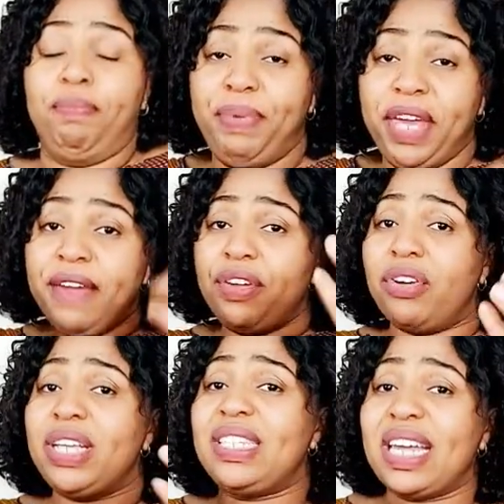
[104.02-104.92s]

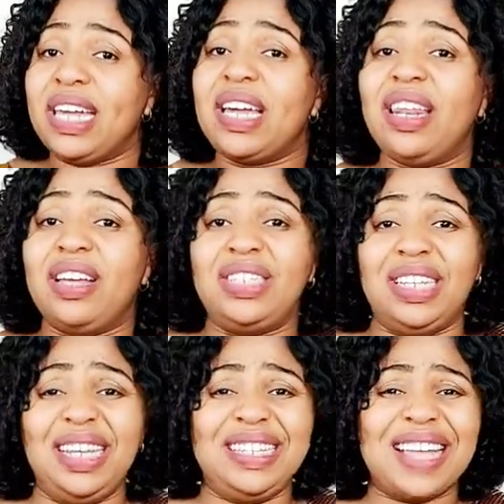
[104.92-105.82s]
Behavioral
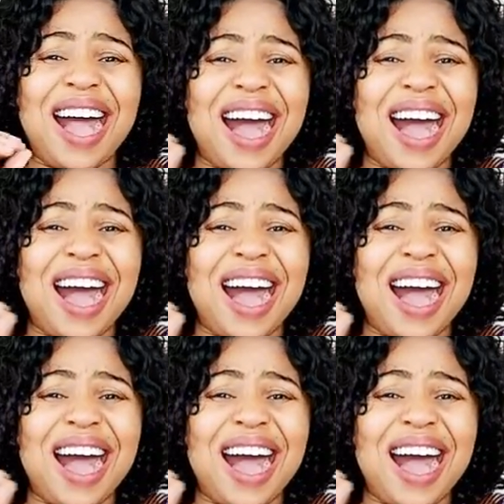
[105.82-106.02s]
psychology is